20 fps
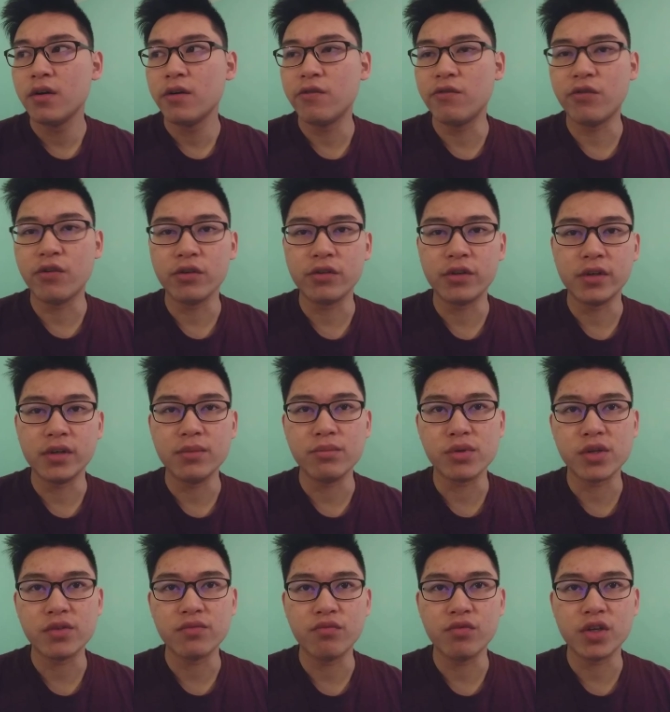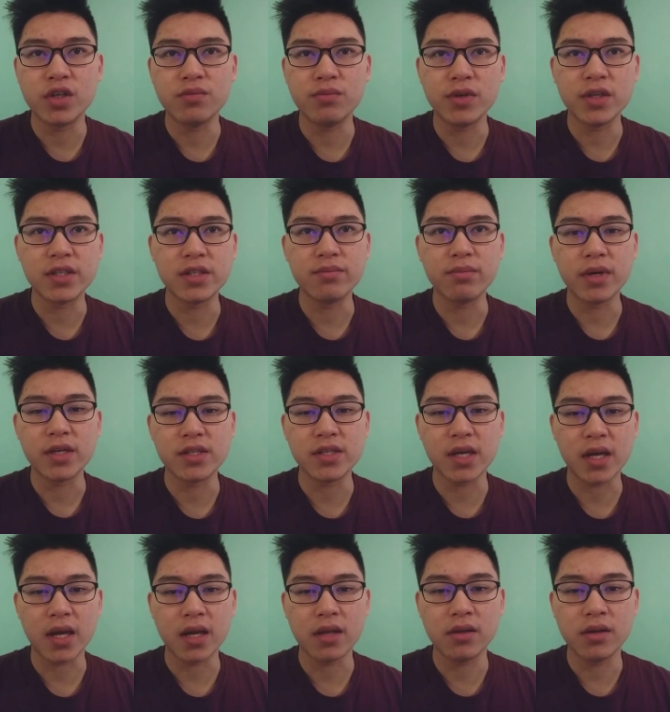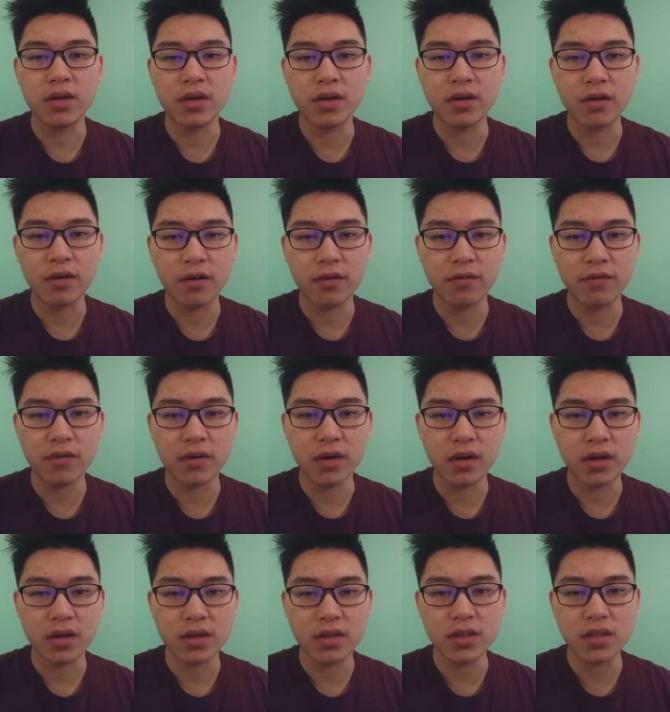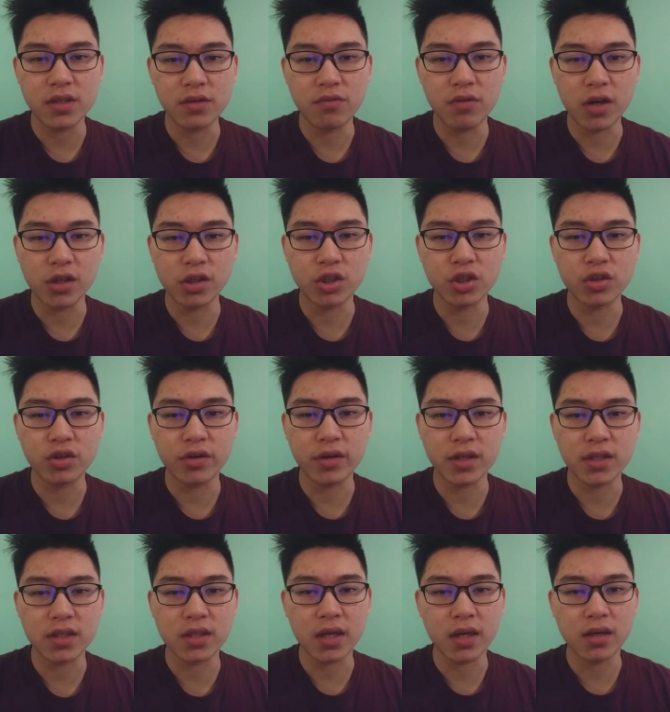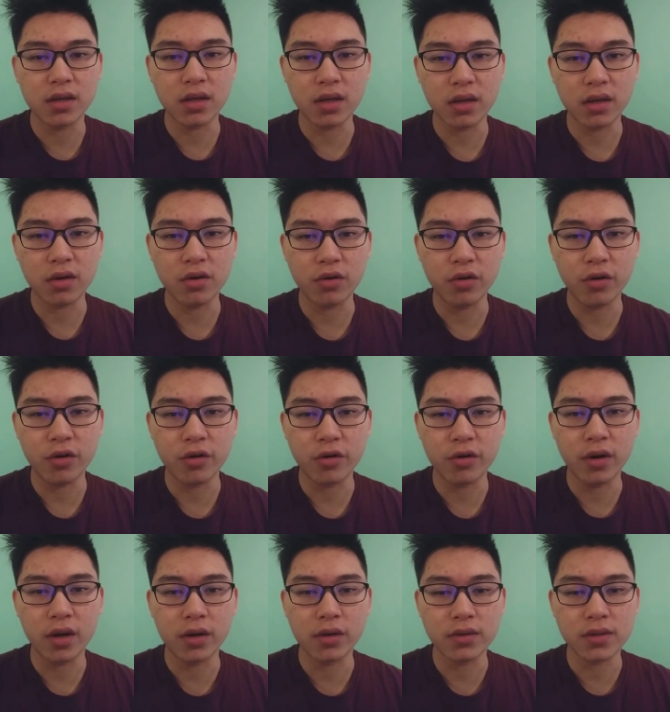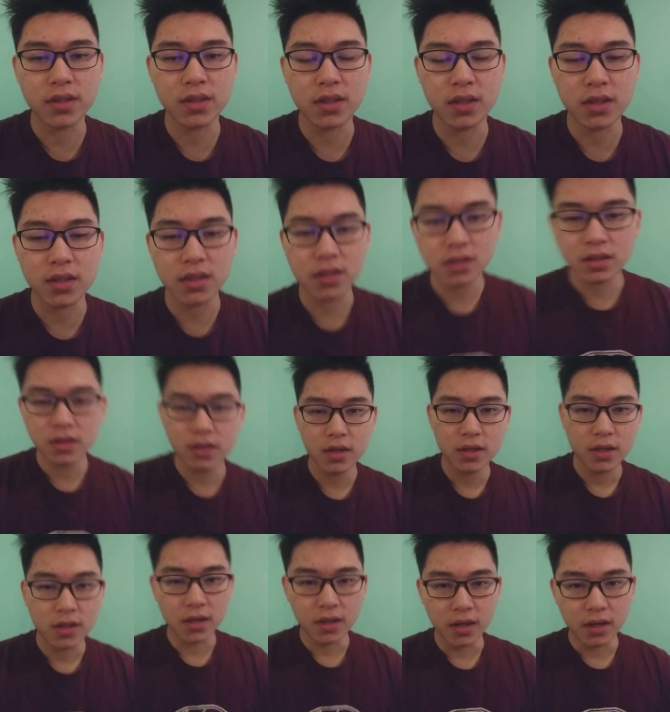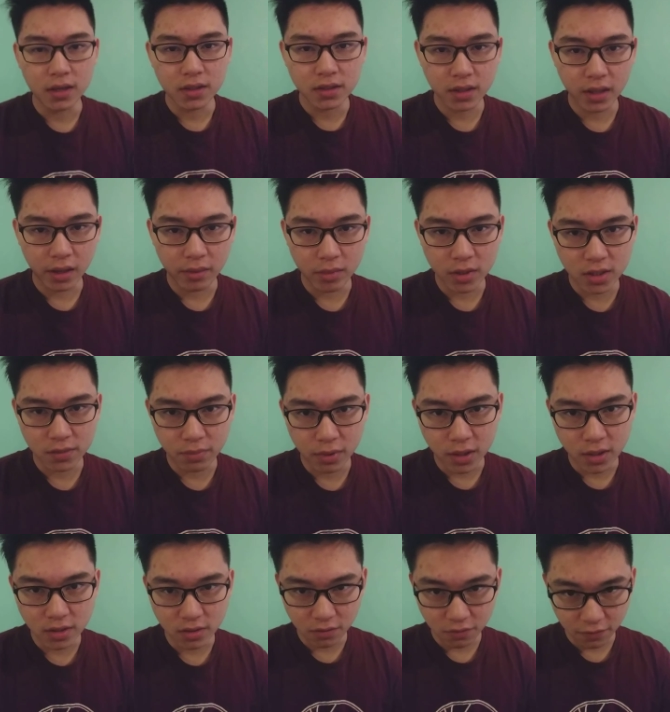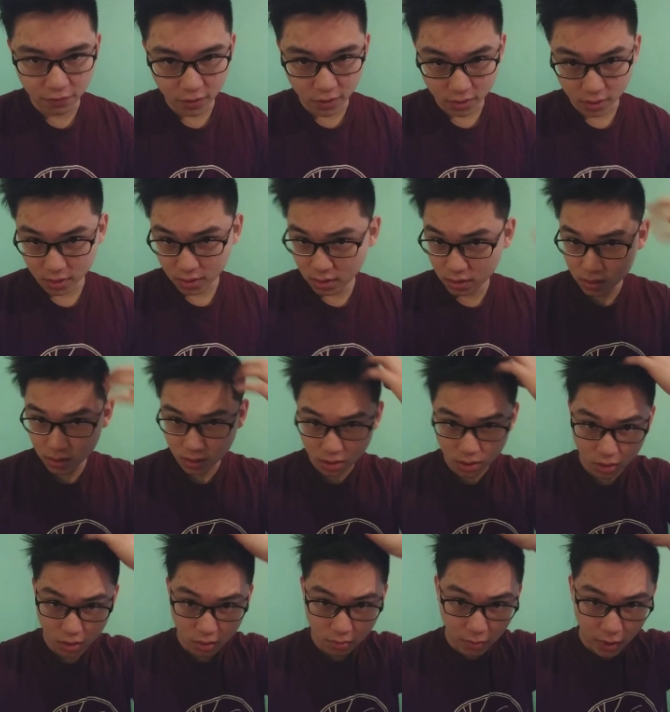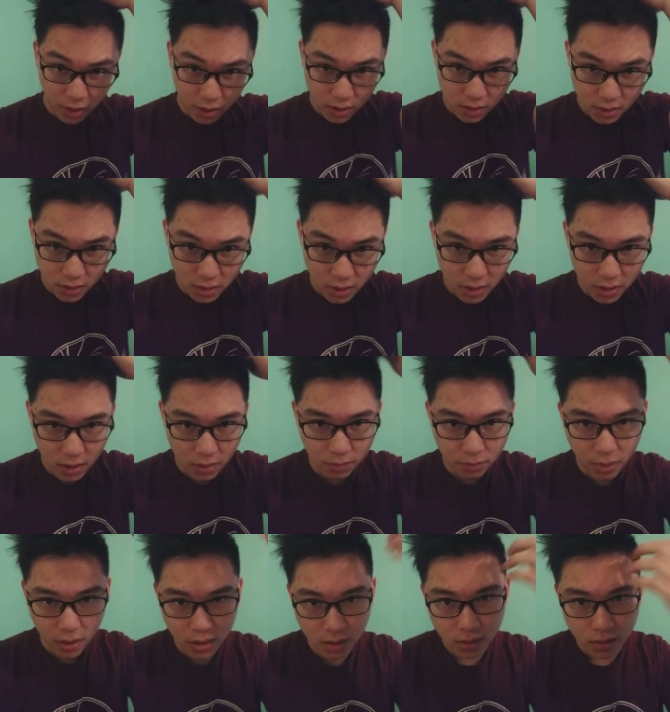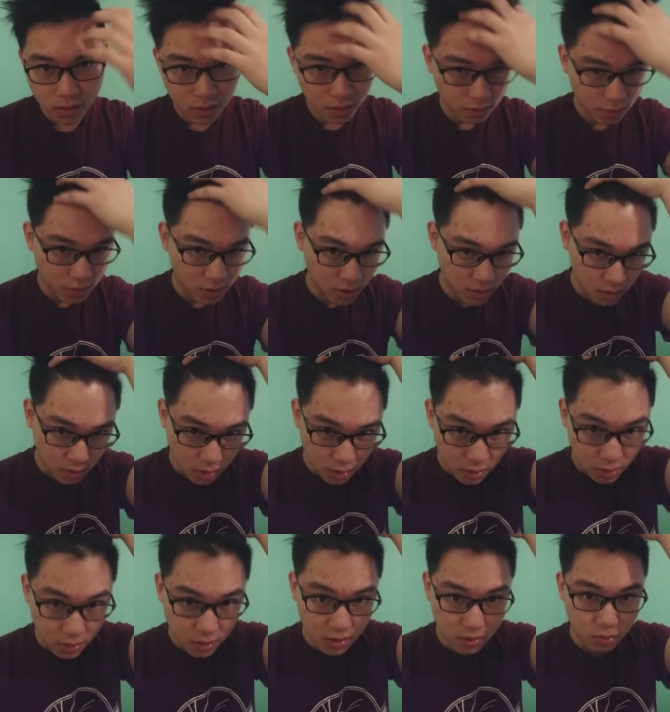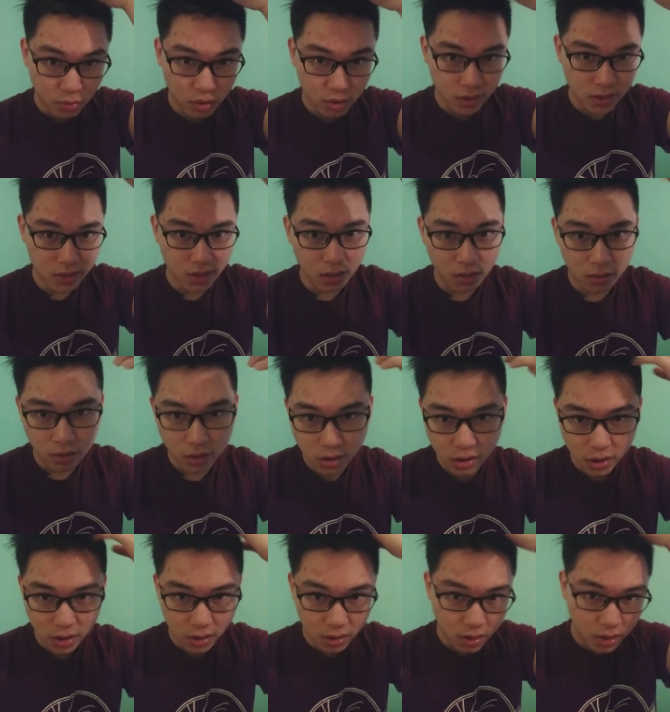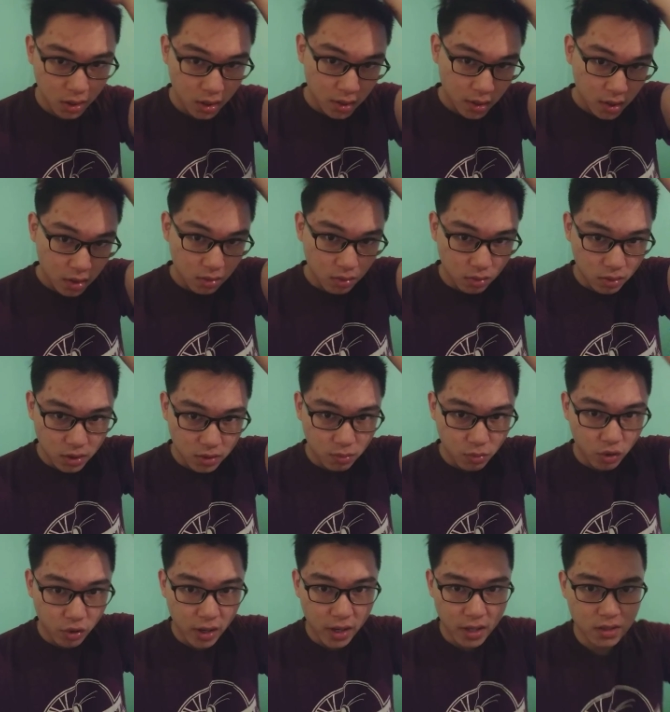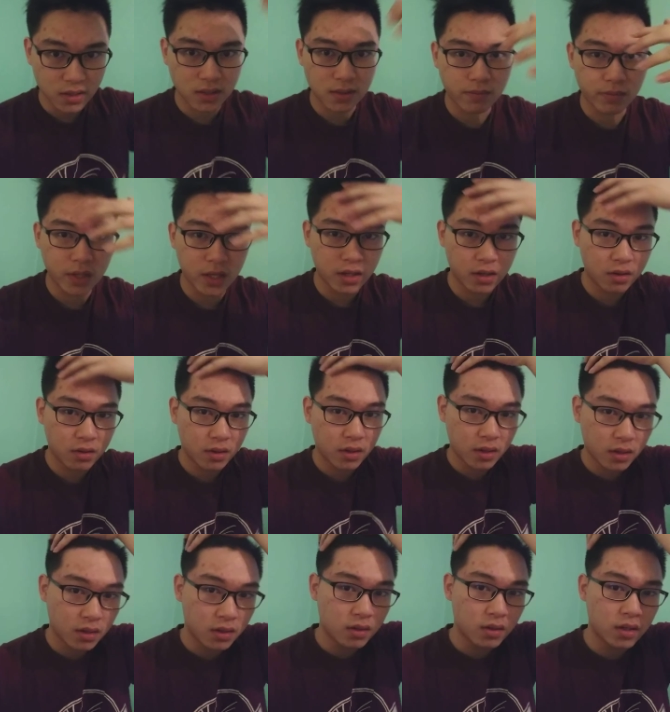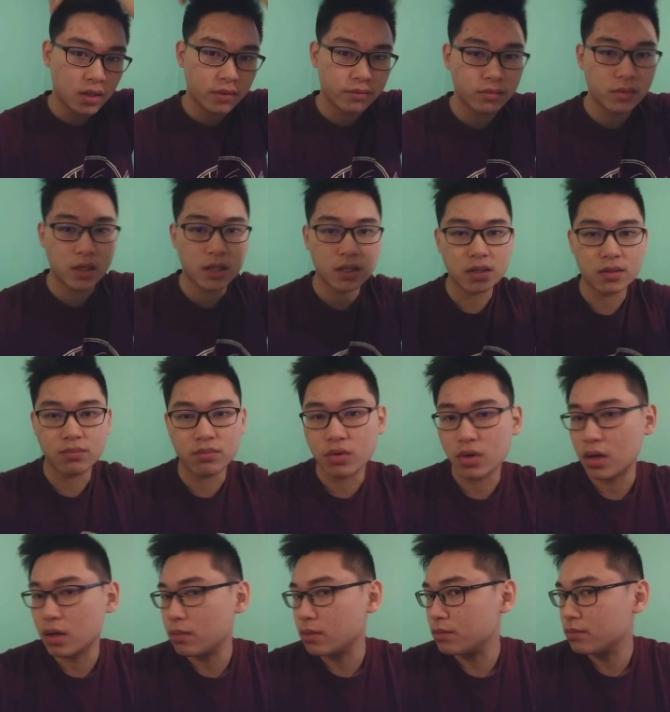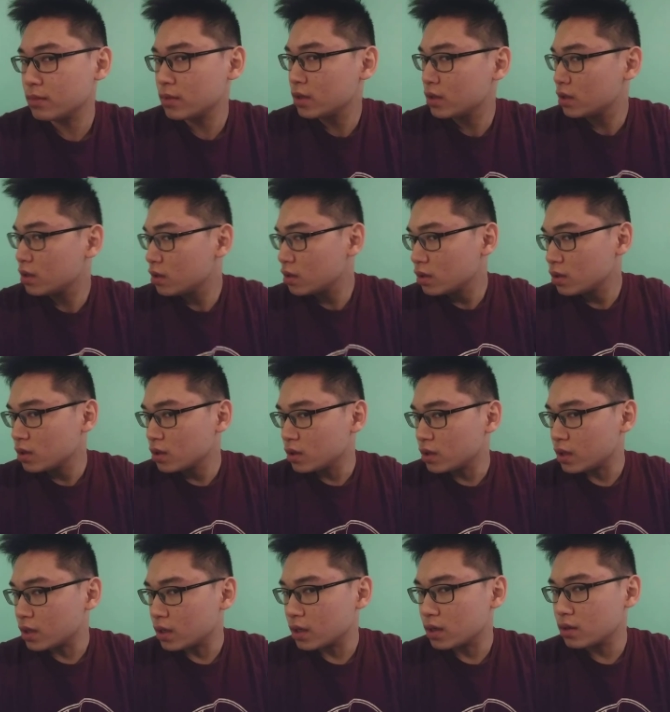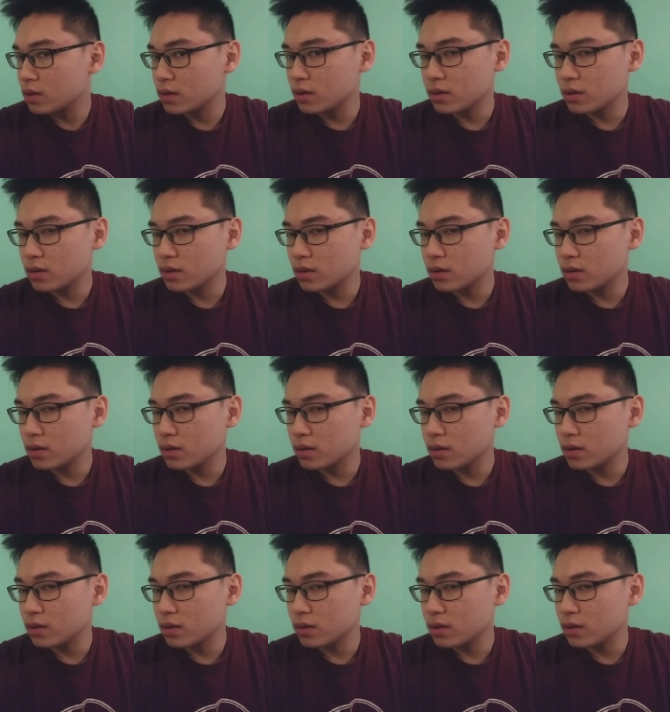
four terms, which means my second year of civil engineering at Concordia Universities. Yeah, time has passed so fast. So my hair's getting better now. It looks more stylish and looks more handsome now, and yeah, that's a problem. Yeah.